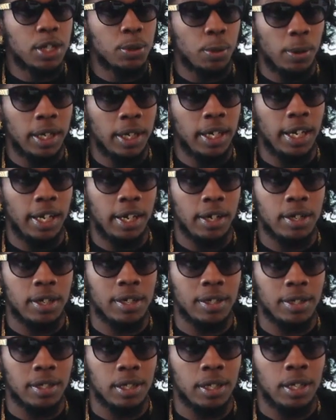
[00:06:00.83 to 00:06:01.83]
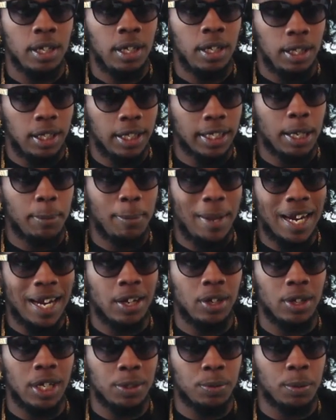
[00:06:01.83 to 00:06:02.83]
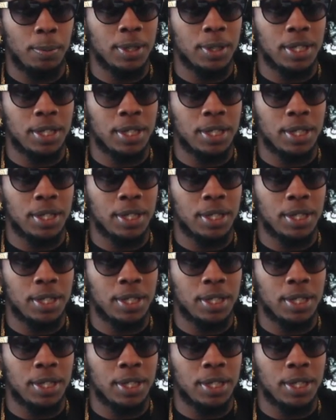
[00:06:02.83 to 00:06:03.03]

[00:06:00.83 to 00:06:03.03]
20 years, looking back on this from a